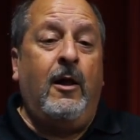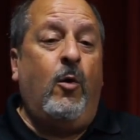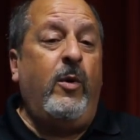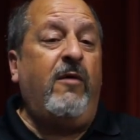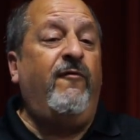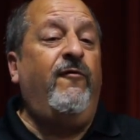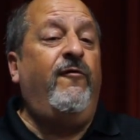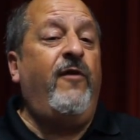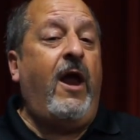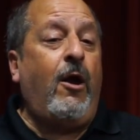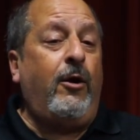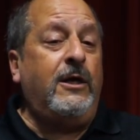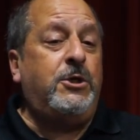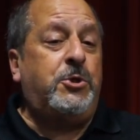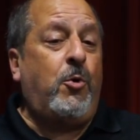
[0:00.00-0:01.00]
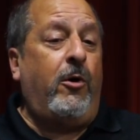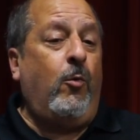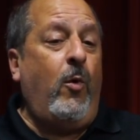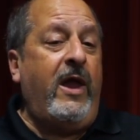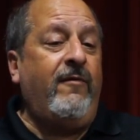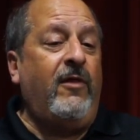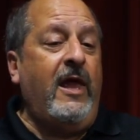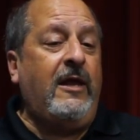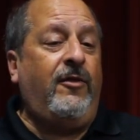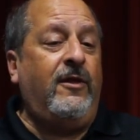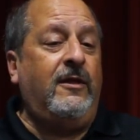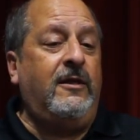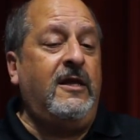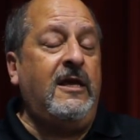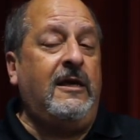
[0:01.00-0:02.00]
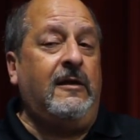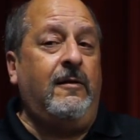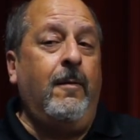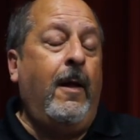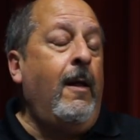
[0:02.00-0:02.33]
we have very short wavelength indeed.